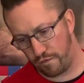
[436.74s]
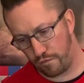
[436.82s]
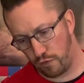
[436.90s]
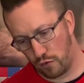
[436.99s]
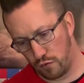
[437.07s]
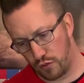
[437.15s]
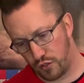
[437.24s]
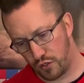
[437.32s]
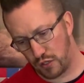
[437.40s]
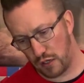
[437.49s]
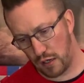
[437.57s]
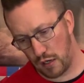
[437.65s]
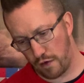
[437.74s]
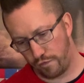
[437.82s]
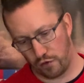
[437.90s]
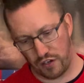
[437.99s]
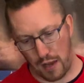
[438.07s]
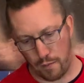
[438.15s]
front
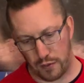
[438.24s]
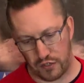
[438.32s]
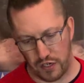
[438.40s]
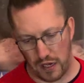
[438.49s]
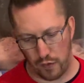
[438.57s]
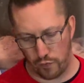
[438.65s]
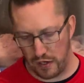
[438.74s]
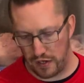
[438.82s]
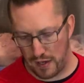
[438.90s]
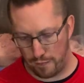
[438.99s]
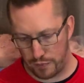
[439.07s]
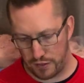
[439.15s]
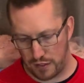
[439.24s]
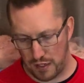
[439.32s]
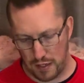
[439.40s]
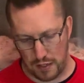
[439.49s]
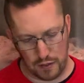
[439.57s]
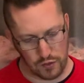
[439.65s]
damper stay and rear damper
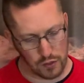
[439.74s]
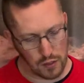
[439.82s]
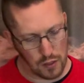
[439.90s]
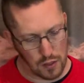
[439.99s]
stays,